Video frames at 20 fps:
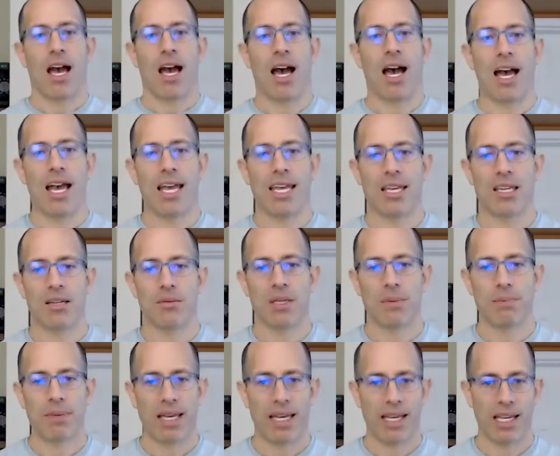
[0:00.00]
I can
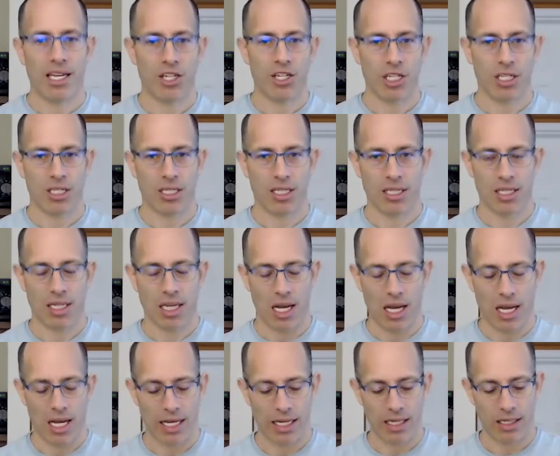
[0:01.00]
be patient and
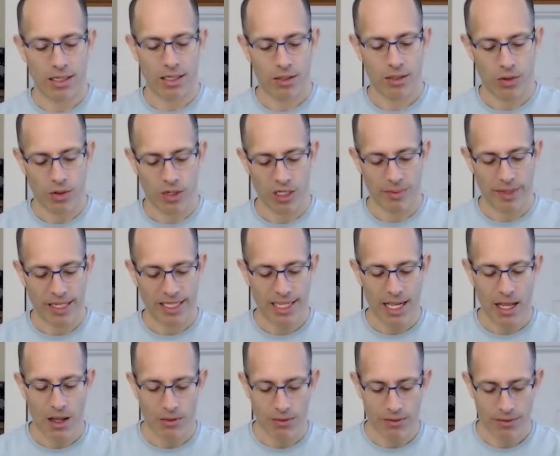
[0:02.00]
kind towards
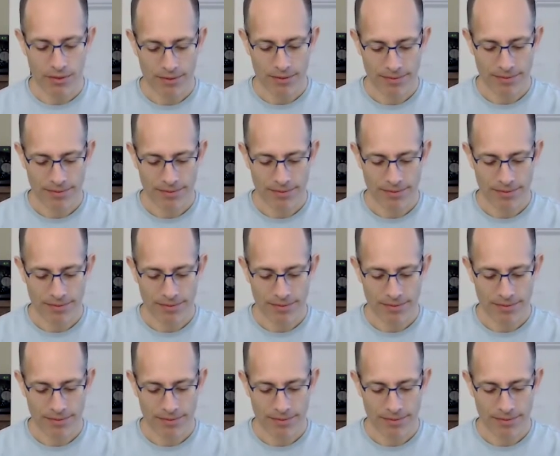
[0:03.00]
myself